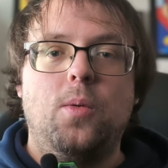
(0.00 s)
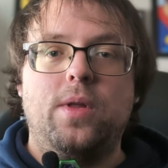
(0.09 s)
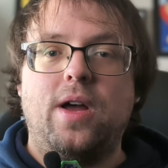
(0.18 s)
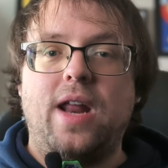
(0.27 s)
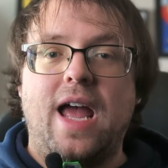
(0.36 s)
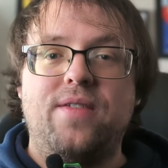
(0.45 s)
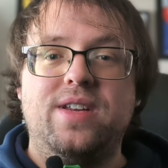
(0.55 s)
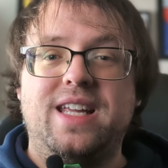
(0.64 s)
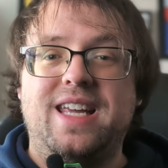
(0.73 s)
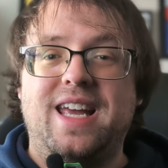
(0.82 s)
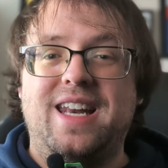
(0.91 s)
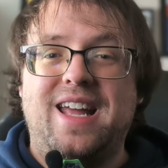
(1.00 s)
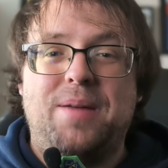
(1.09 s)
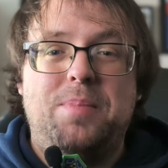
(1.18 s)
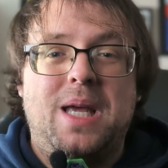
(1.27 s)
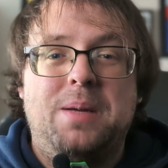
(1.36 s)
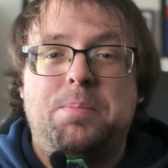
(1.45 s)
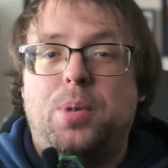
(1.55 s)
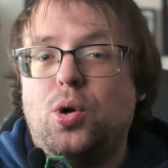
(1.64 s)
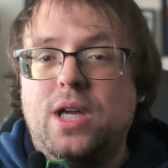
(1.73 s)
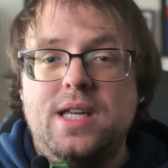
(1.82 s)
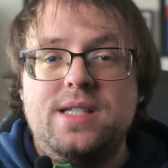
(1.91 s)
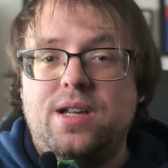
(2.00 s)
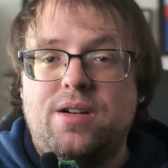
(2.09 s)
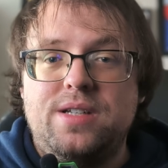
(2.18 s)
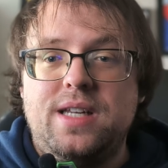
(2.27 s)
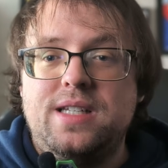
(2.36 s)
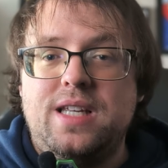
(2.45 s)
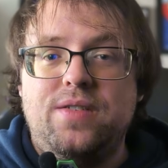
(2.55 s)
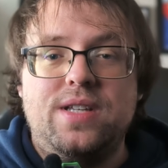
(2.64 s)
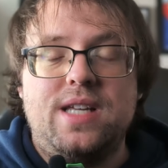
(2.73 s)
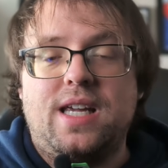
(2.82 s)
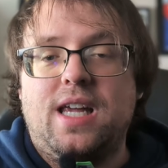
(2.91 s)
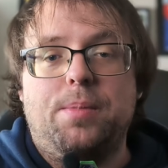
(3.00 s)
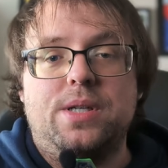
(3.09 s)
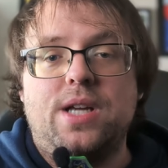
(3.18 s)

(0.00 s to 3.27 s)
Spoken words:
without having to get a big bulky CRT TV taking up a